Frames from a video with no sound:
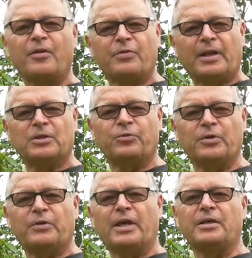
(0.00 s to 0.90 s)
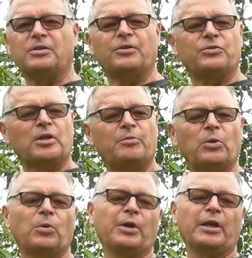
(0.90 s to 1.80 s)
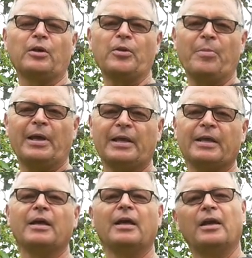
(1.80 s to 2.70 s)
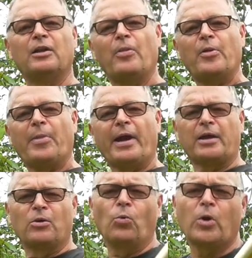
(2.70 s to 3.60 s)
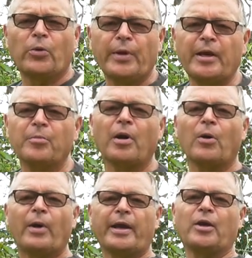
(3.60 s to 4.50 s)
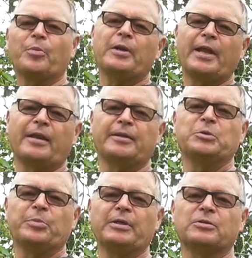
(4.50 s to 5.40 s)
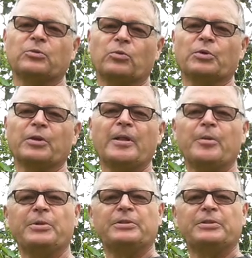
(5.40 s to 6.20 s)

Over the last few days you've seen me working on the belly and on the back worrying my way up and down this piece of wood.